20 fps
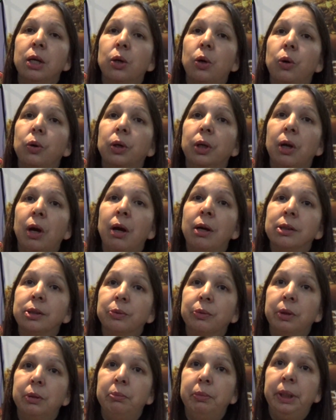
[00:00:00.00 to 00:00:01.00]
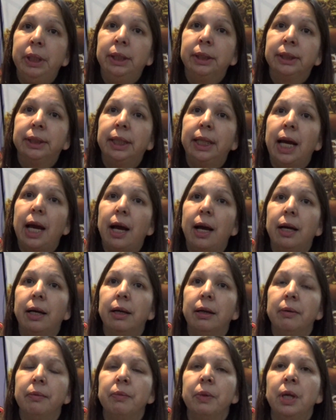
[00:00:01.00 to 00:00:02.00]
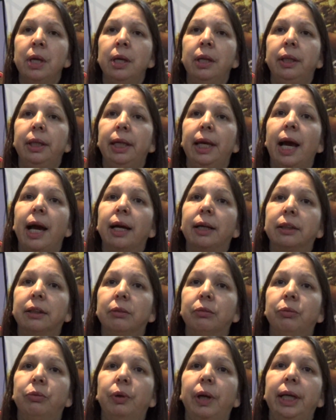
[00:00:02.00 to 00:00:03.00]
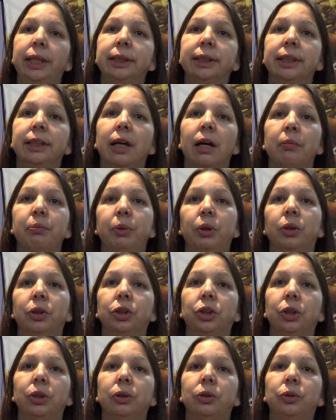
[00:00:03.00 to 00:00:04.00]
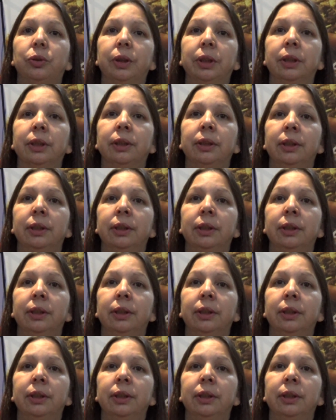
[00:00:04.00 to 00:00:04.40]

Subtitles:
Koganaawswin means the act of raising up your children.